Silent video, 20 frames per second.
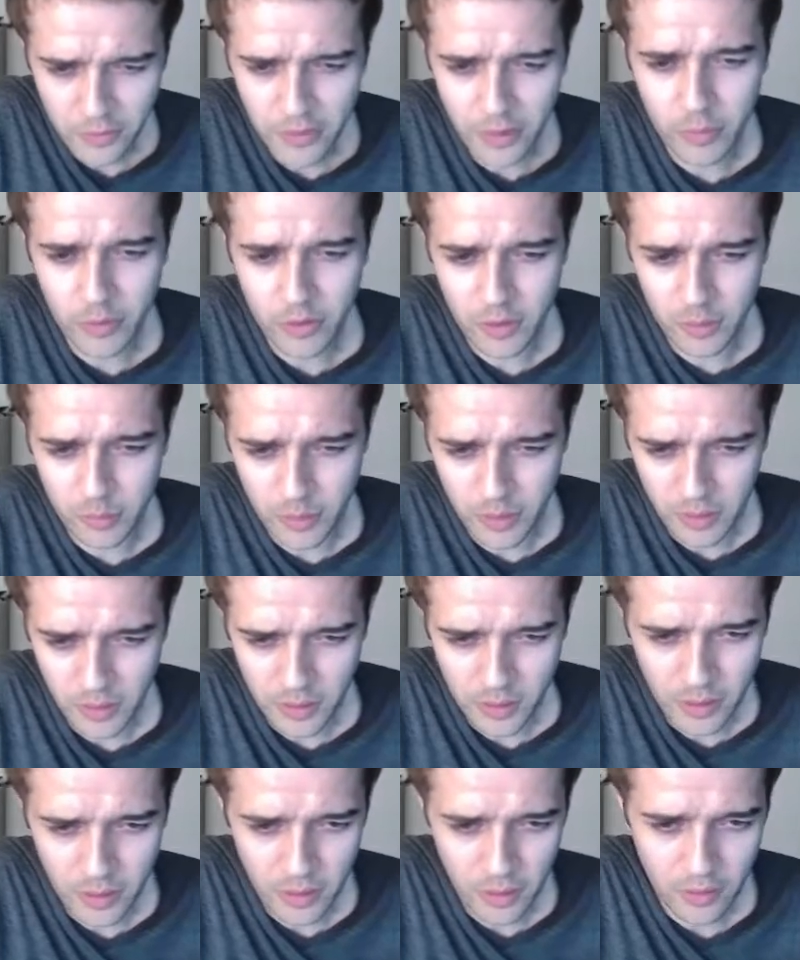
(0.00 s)
seems to be in
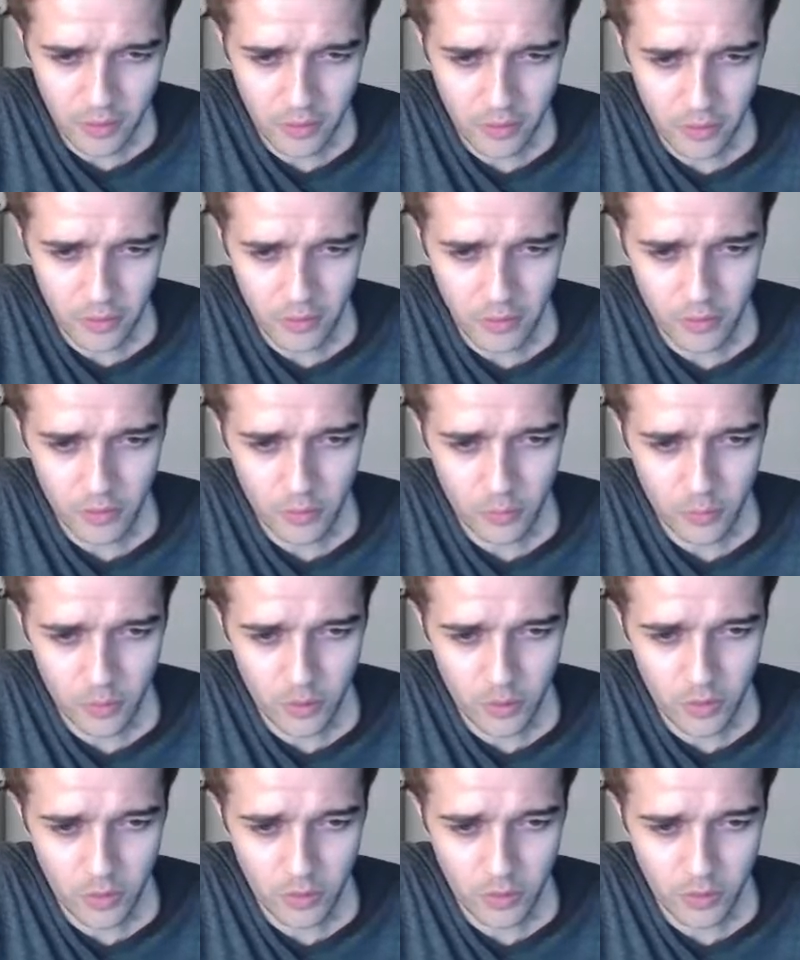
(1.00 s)
any case,
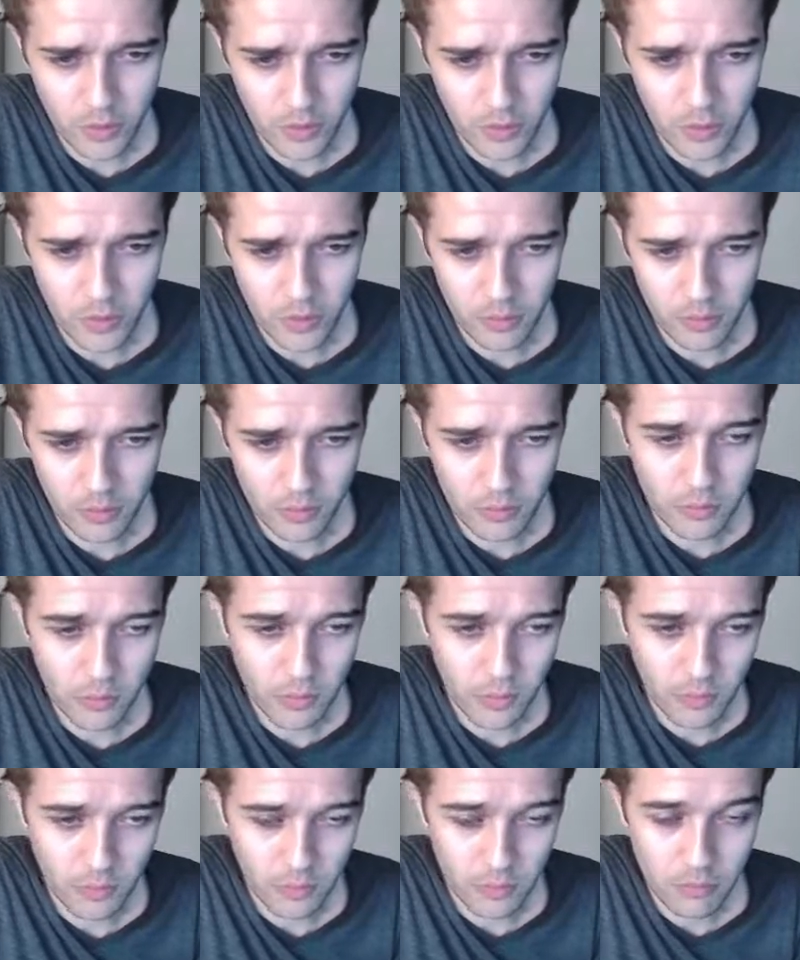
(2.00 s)
which is
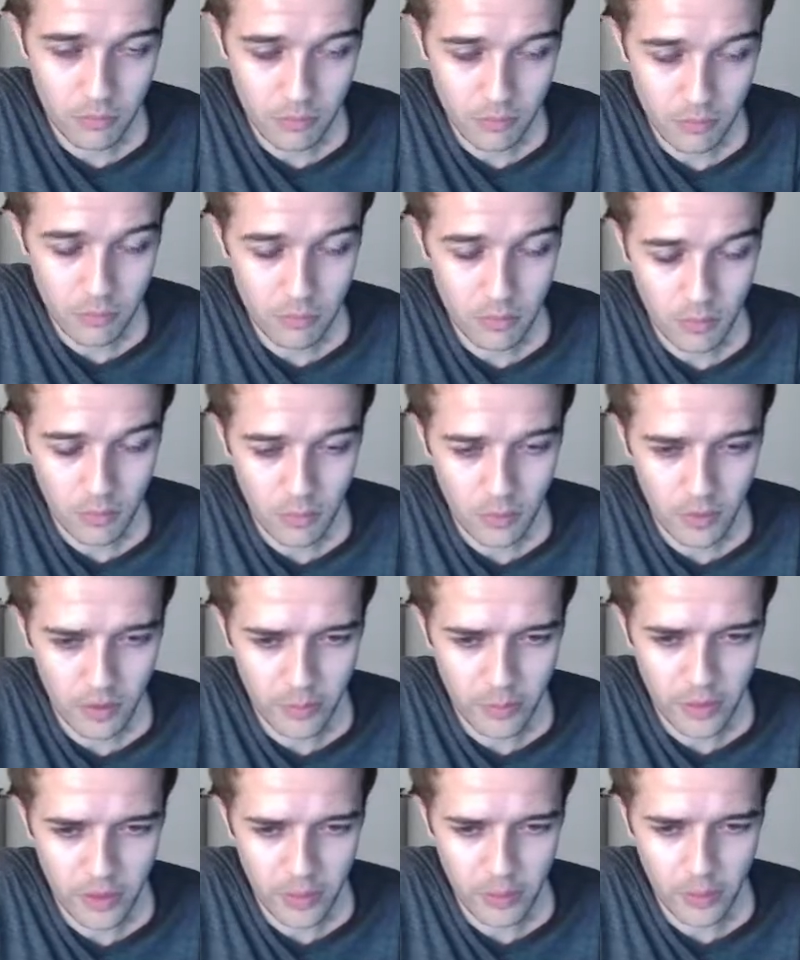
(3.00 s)
what I've
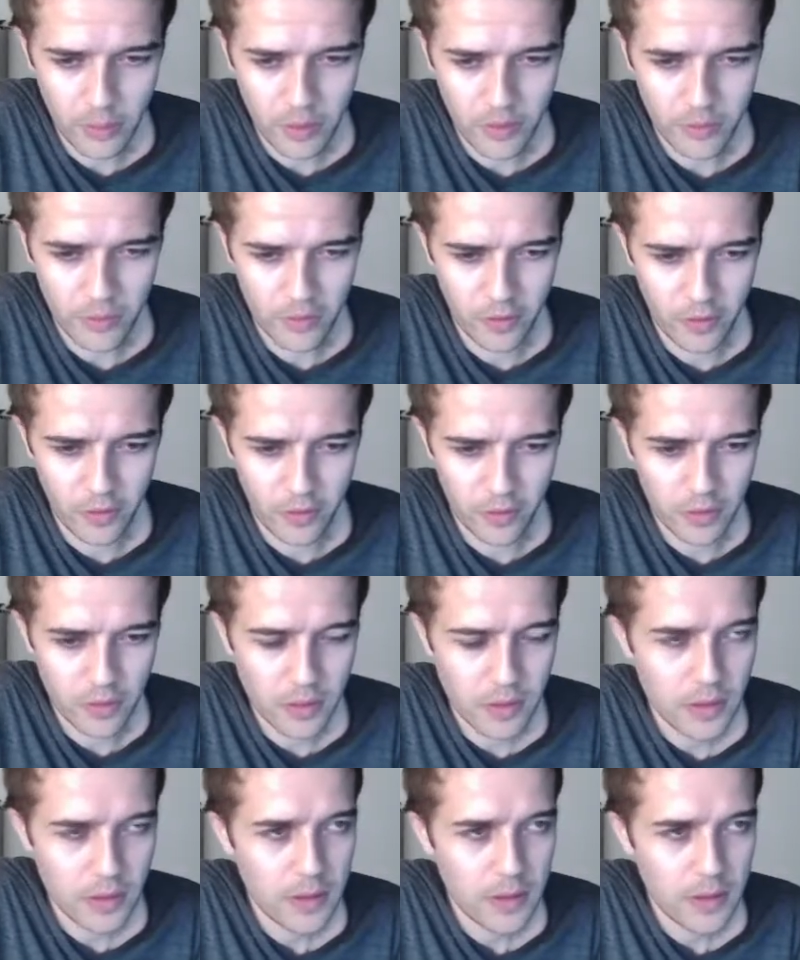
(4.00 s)
been hypothesizing.